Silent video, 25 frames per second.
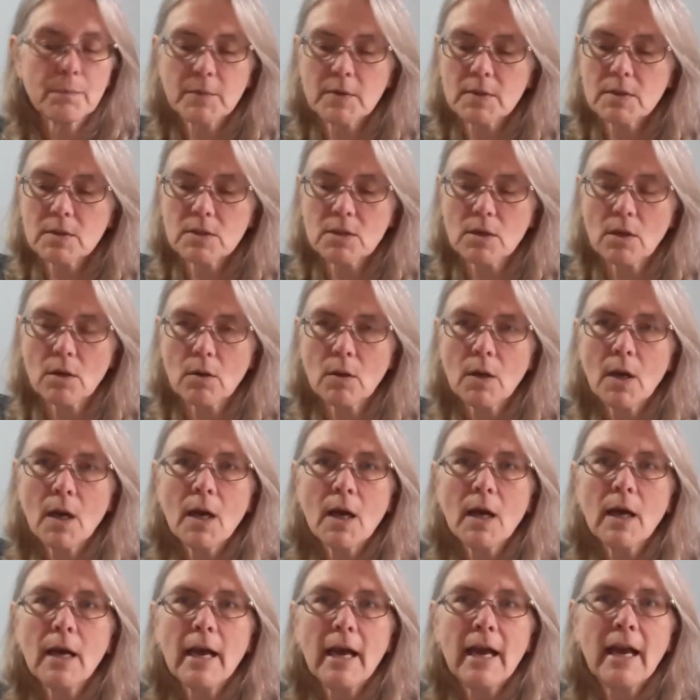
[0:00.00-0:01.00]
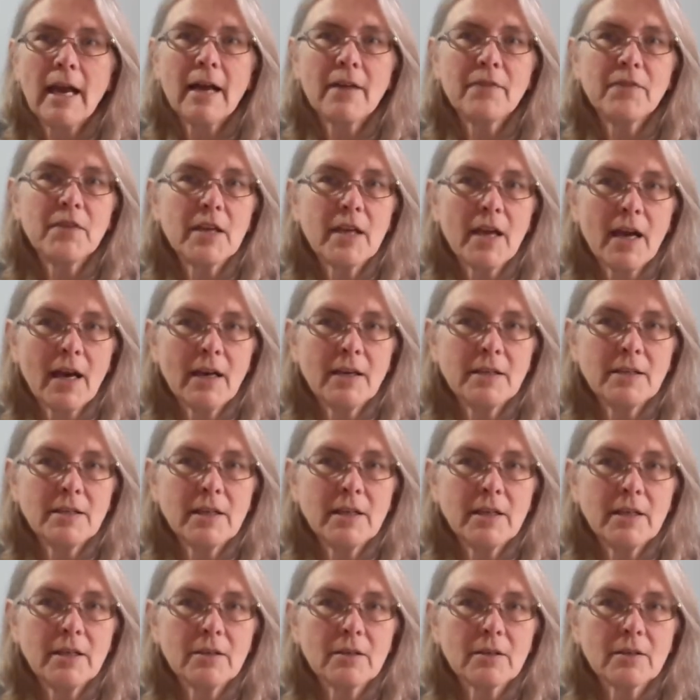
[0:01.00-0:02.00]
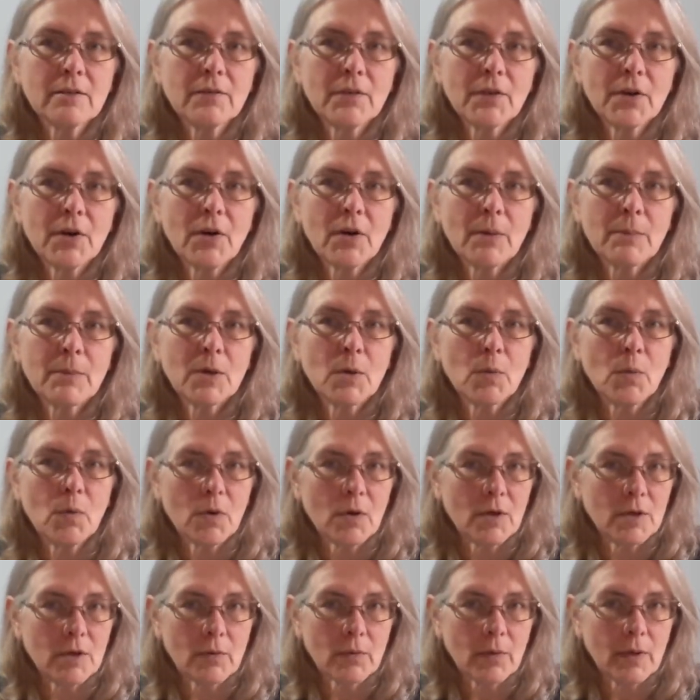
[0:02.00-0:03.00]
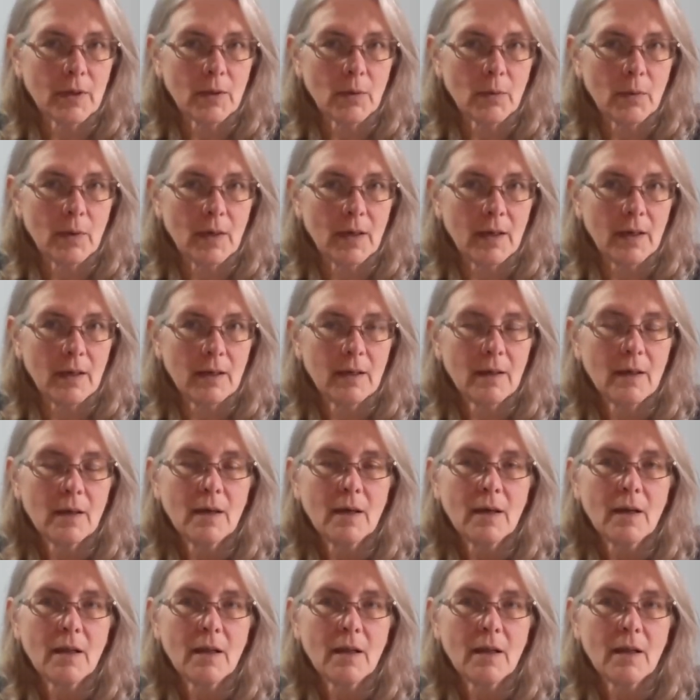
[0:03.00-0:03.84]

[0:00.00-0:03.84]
So at the end here, though, I'm going to warn you right away